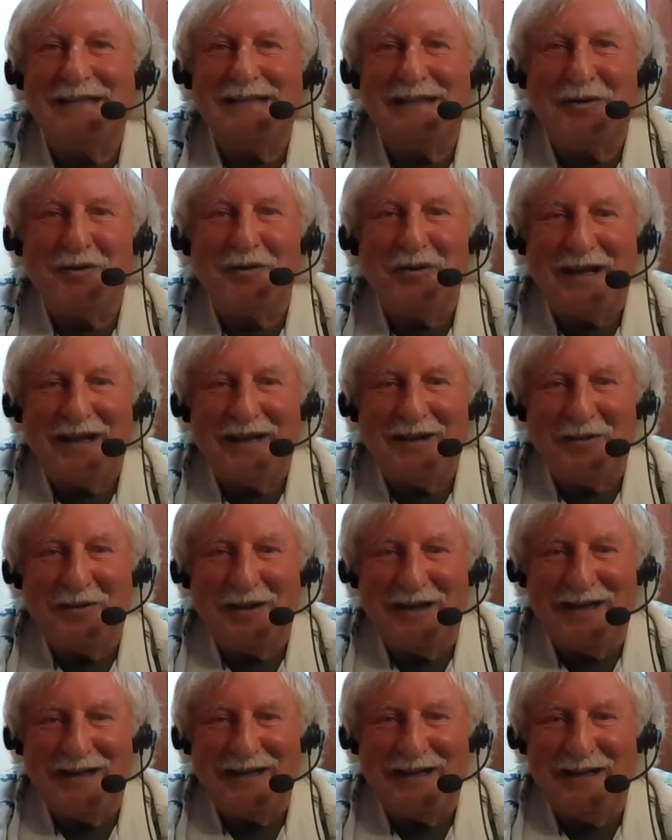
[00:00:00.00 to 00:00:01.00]
said, "Okay, go
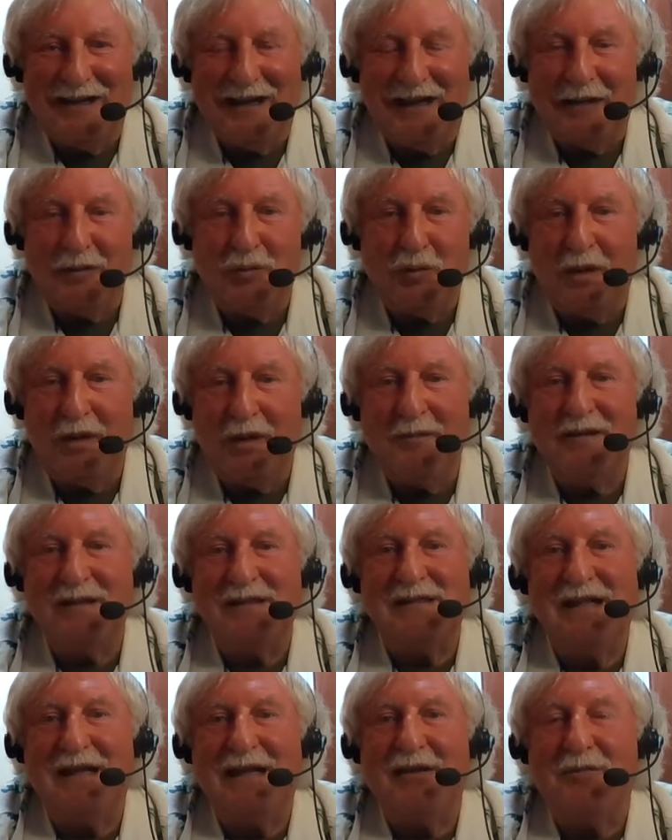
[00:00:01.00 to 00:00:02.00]
ahead." And 20
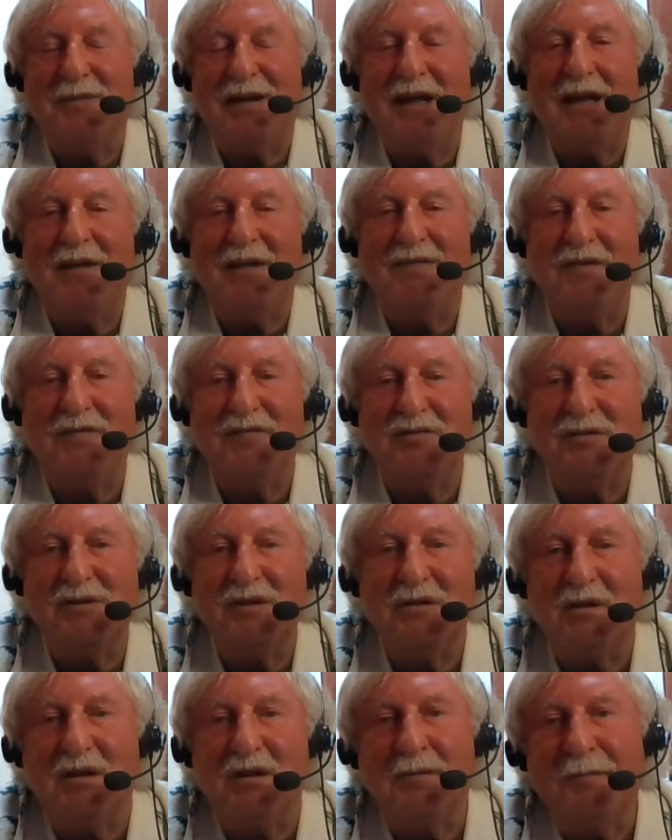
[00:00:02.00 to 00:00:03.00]
minutes later, my hay fever was
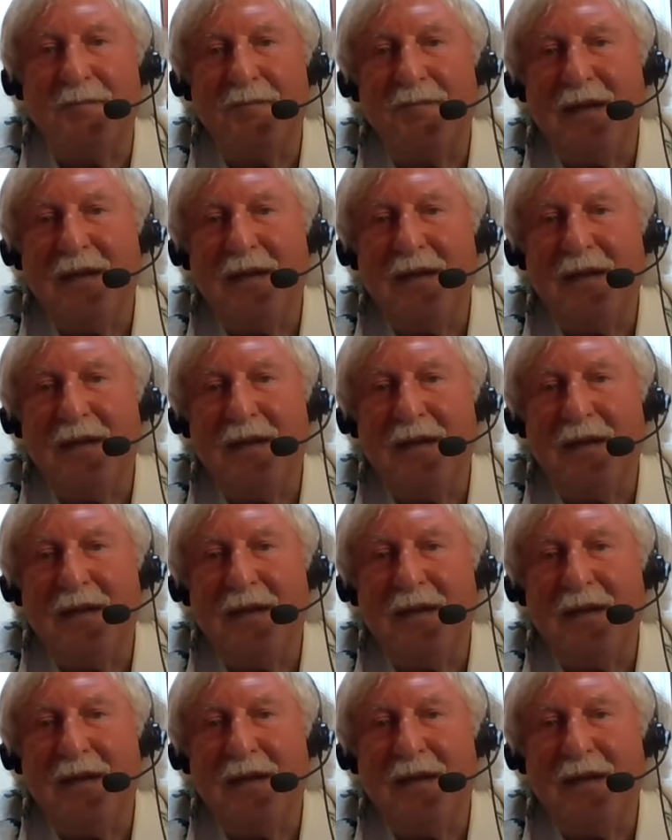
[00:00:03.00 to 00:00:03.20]
gone.